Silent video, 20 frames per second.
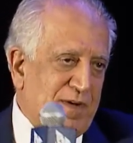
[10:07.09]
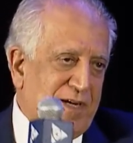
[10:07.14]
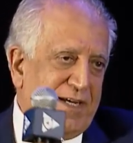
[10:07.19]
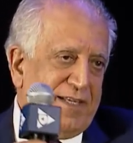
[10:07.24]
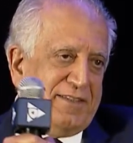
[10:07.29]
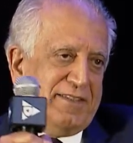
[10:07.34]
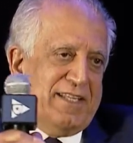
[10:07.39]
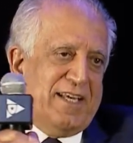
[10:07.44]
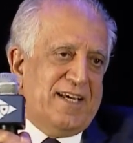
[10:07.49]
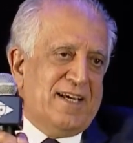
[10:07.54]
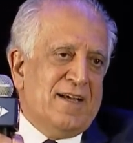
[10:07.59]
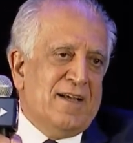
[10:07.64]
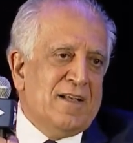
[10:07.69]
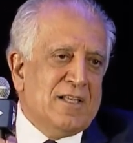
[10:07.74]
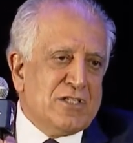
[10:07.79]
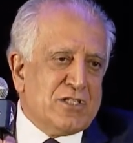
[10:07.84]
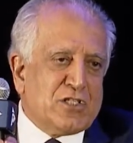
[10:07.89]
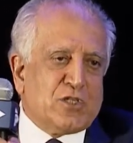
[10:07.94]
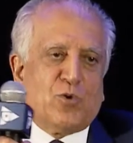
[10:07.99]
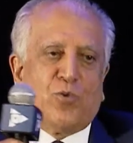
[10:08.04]
And they
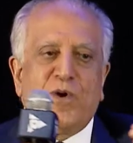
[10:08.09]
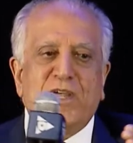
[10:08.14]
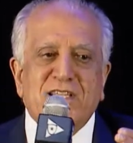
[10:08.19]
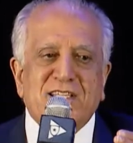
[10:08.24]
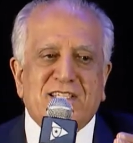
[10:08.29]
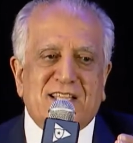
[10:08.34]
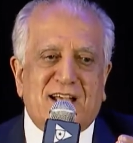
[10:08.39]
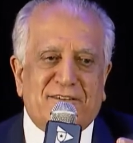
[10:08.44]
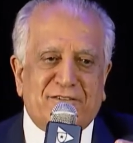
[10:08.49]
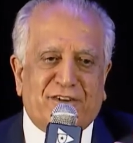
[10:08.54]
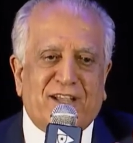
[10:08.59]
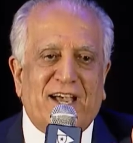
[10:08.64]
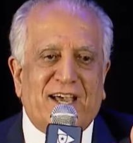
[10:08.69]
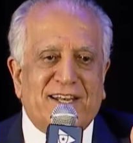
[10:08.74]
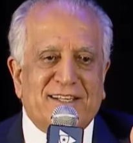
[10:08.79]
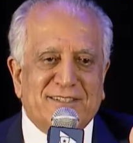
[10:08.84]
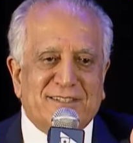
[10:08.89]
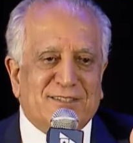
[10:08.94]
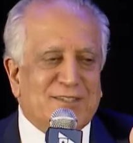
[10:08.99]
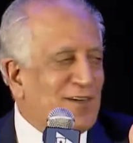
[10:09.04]
squeezed
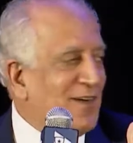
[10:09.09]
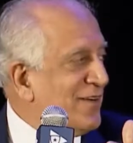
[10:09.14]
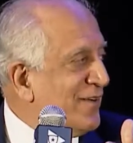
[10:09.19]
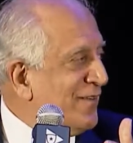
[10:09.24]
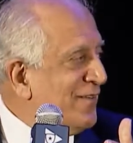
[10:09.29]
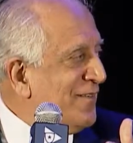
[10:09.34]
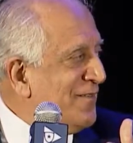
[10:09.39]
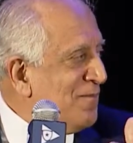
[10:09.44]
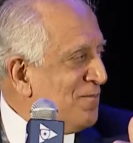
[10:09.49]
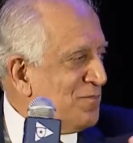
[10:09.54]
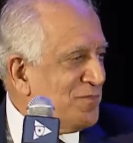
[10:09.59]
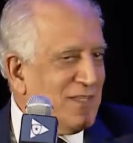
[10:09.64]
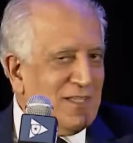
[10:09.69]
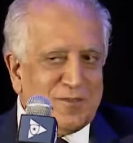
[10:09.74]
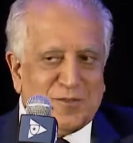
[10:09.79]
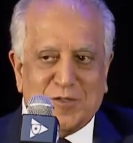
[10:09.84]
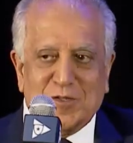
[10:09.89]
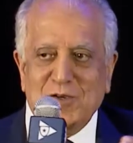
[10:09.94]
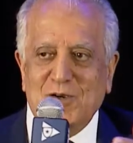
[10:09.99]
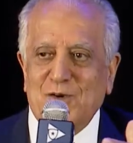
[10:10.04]
Afghanistan, the
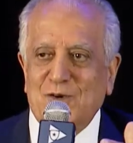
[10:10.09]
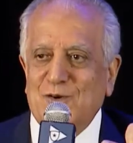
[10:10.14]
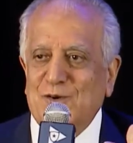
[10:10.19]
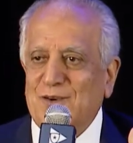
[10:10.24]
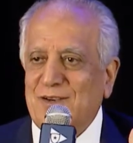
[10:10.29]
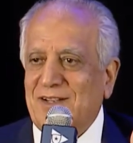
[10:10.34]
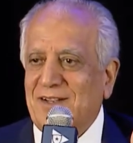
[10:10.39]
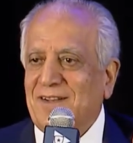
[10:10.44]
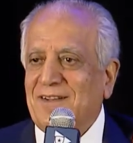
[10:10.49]
two,